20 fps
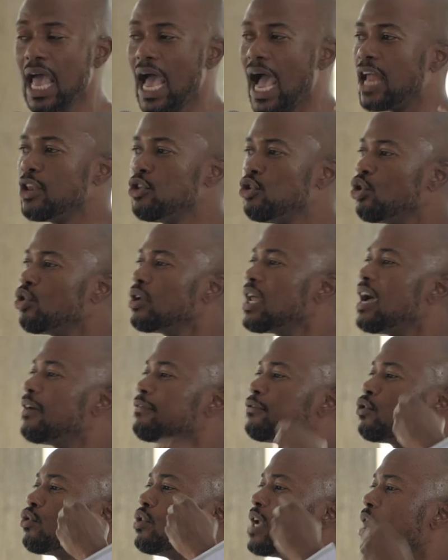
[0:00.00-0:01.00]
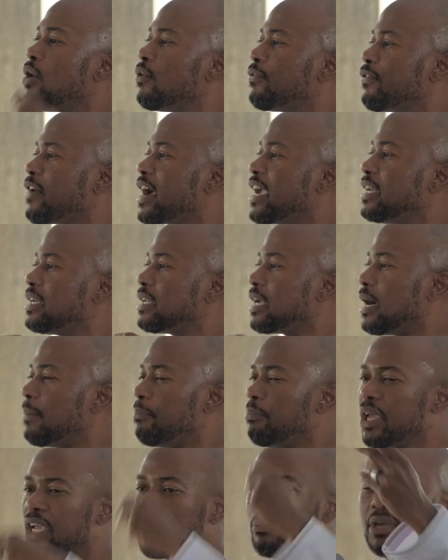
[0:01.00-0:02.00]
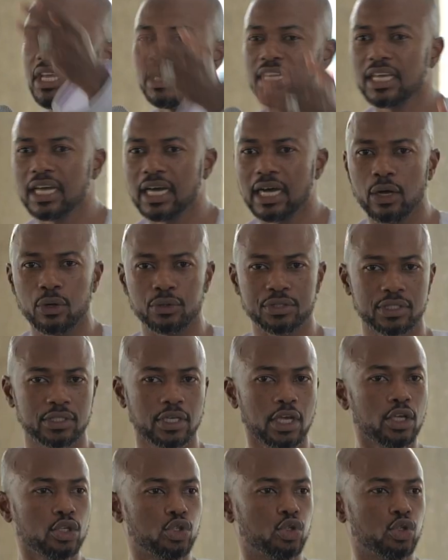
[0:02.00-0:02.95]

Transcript: And you don't have to now find a big media house